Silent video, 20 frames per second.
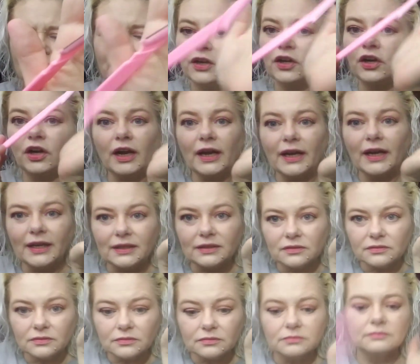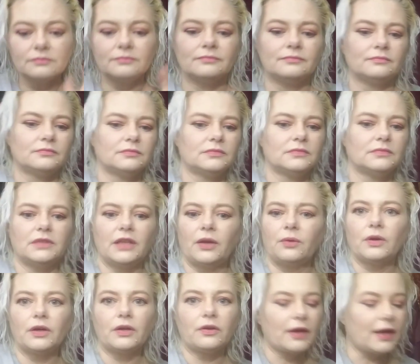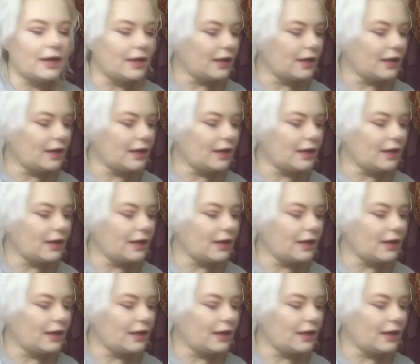They're great. They work